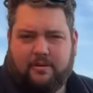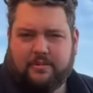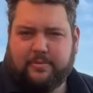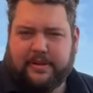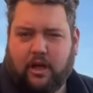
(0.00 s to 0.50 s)
it
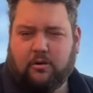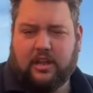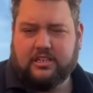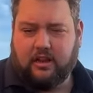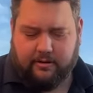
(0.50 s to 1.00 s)
must have been cold
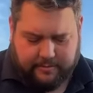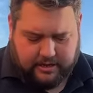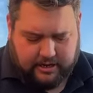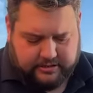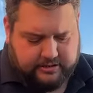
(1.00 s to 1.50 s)
last night
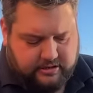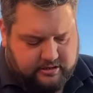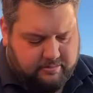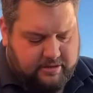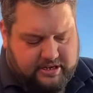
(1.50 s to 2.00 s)
because
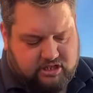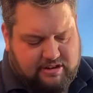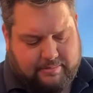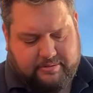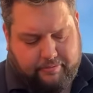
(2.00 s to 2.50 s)
some of these
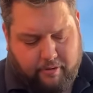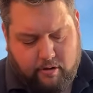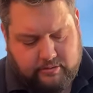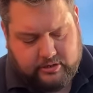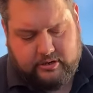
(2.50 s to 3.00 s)
straps are
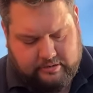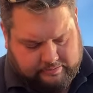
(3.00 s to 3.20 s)
frozen.